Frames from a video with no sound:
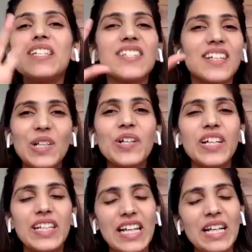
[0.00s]
so basically, you
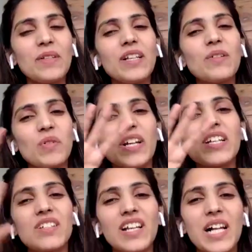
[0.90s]
are telling me that
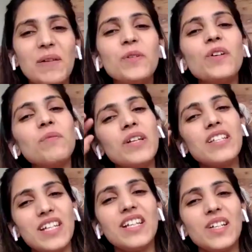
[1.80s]
Vivek sir helped you in
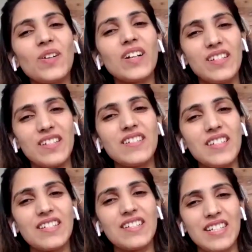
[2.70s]
maintaining your
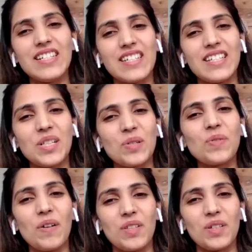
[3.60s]
consistency
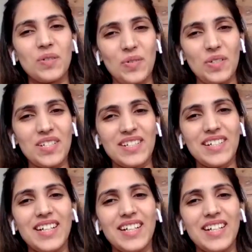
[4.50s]
throughout the course.